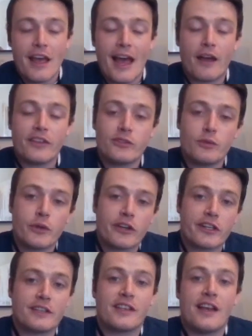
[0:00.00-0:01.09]
How this will
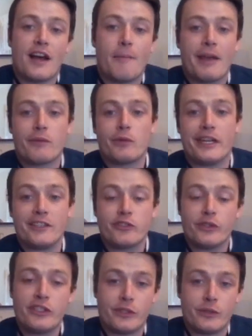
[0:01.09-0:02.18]
work is a man will
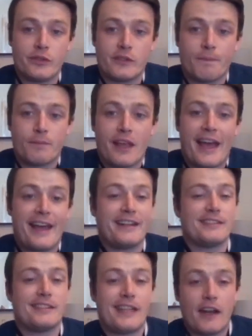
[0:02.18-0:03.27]
introduce, and
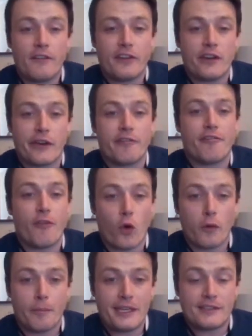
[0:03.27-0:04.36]
instead of hearing
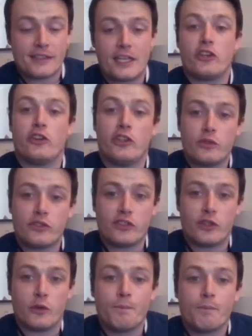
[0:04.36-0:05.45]
4 beats like you're used
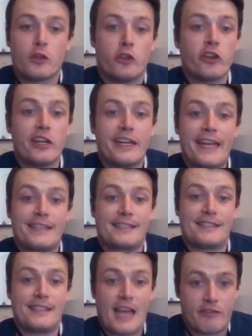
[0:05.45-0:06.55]
to, you're going to get
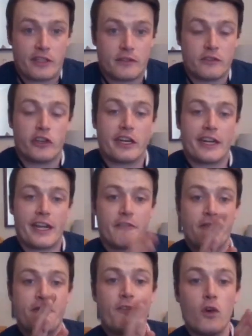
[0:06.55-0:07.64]
7. You're going to get a
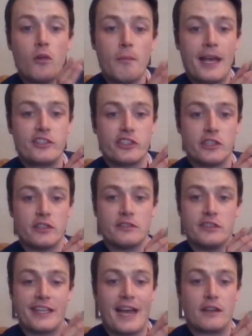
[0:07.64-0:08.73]
full measure
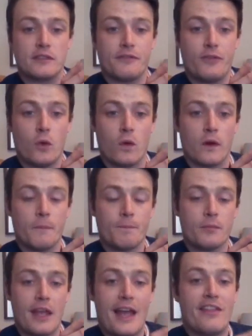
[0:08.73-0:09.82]
to count to 4,
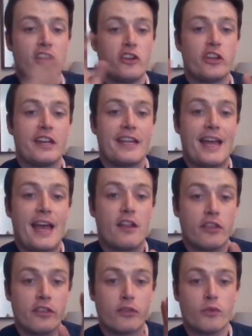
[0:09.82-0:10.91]
and then you're going to get
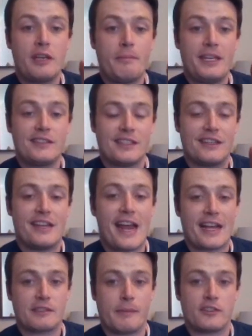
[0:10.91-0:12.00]
3 beats in the
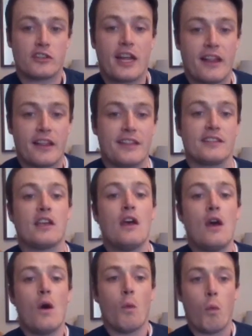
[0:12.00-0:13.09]
next measure, kind of like this.
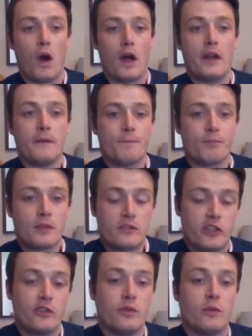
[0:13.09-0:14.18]
1,
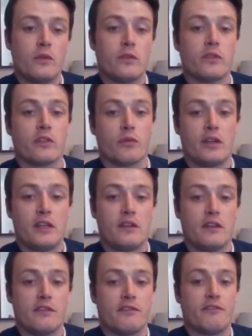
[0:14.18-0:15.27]
2, 3,
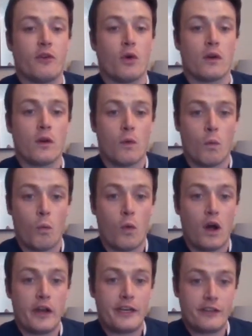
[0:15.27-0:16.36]
4.
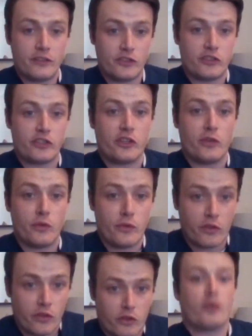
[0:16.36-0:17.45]
1, 2,
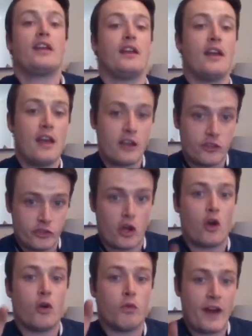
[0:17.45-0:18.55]
3.
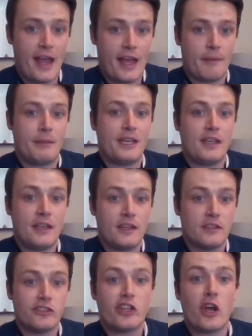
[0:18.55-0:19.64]
Do, re,
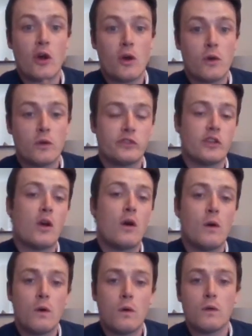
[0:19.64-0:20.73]
mi, so,
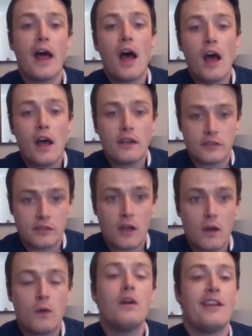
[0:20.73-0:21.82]
la,
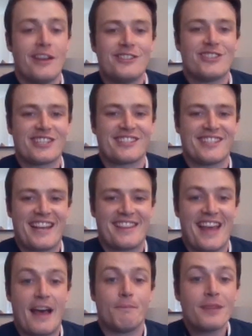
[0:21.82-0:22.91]
so. Just like
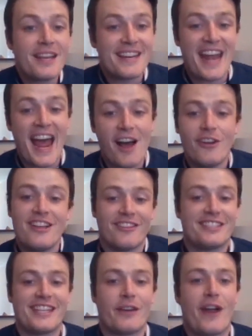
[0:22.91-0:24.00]
that. Now,
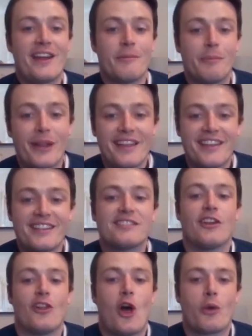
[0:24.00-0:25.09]
let's get ready to play this
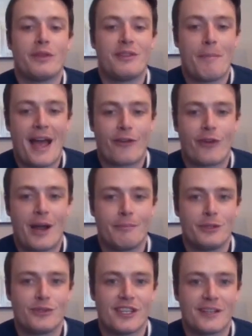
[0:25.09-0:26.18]
along with the background
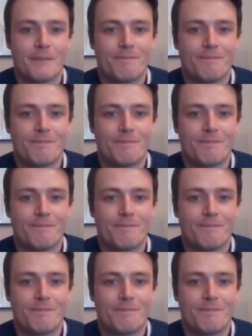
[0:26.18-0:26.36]
music.